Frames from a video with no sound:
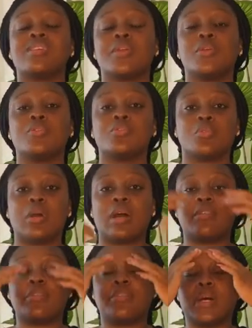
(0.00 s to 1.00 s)
to
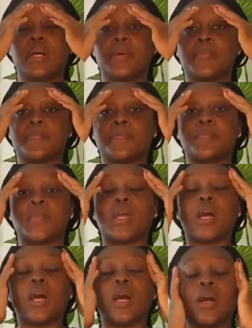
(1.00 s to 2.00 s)
have
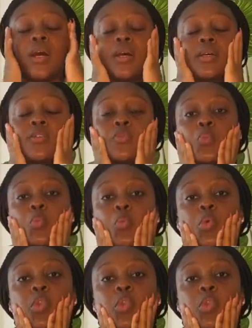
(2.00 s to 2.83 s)
a smooth